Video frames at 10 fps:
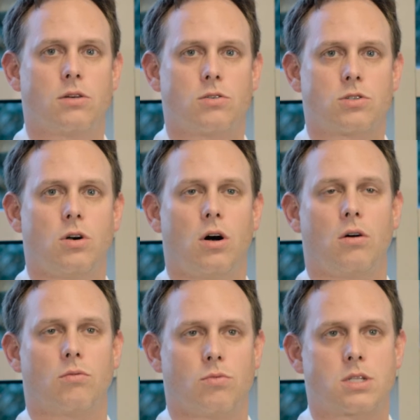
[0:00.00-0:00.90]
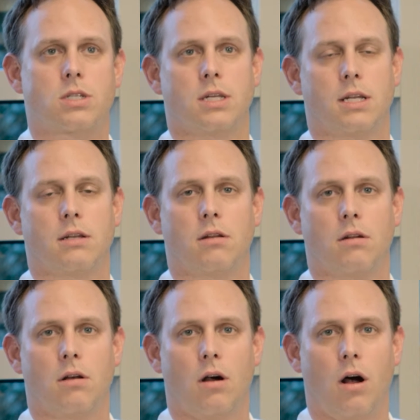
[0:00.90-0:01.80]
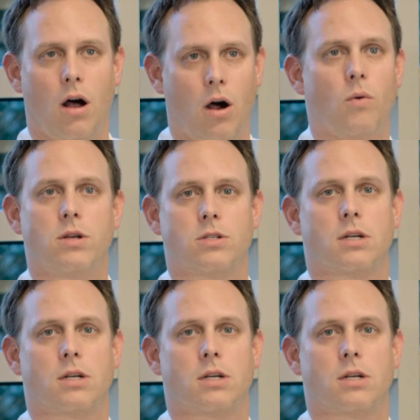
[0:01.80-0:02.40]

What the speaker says: Those are all risks that always